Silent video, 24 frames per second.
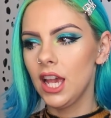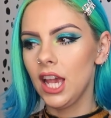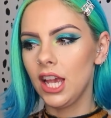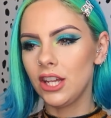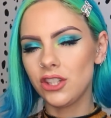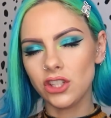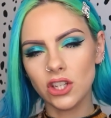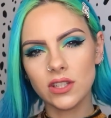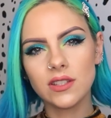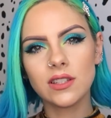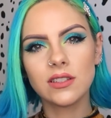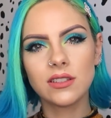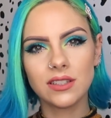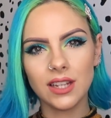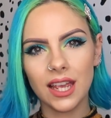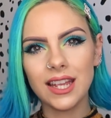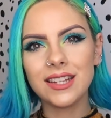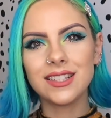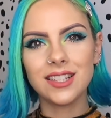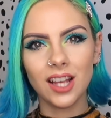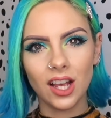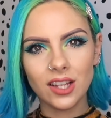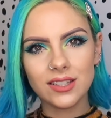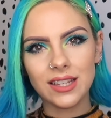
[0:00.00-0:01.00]
It just,
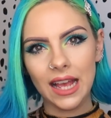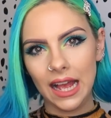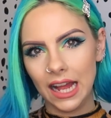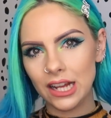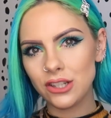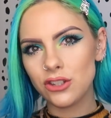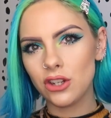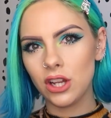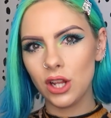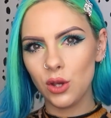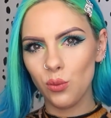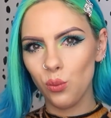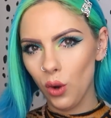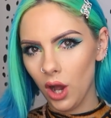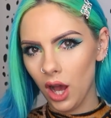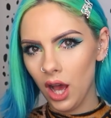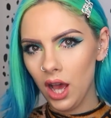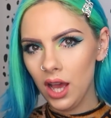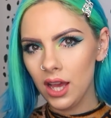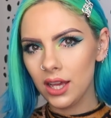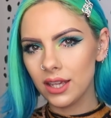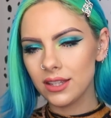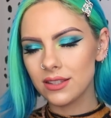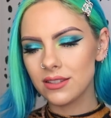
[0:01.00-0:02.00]
it does actually
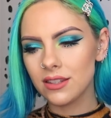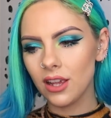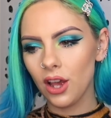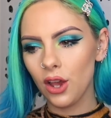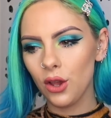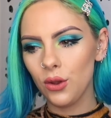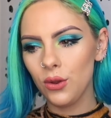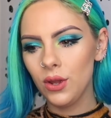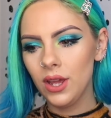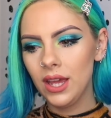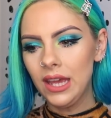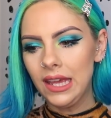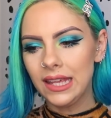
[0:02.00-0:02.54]
work. So